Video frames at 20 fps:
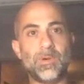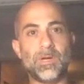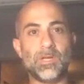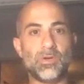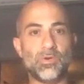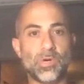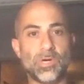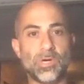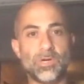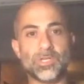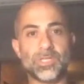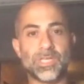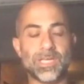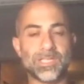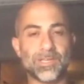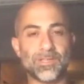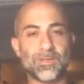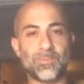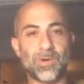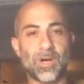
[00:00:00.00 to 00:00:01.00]
who understands
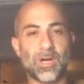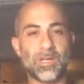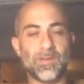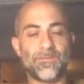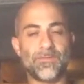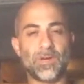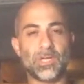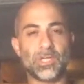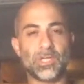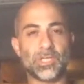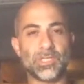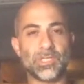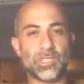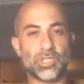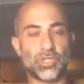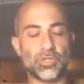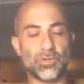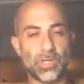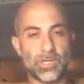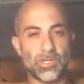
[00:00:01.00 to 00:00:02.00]
how the body functions
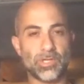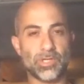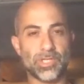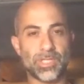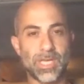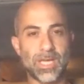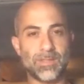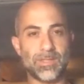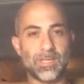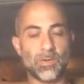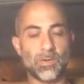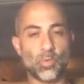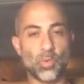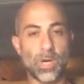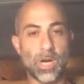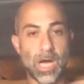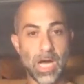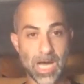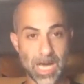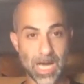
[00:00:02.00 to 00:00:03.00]
should understand that when
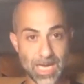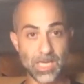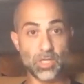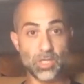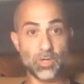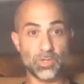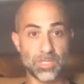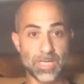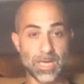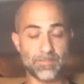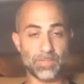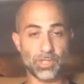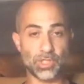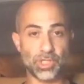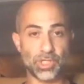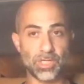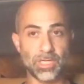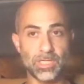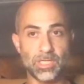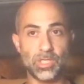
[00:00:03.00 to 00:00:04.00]
I use that
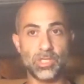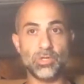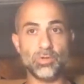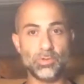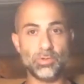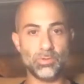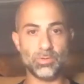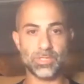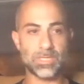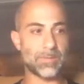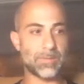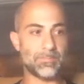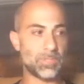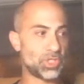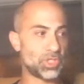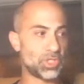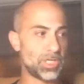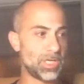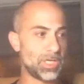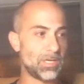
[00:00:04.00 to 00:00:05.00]
machine and you use that
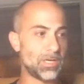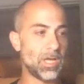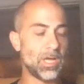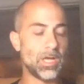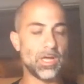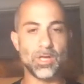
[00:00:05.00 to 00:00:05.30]
machine,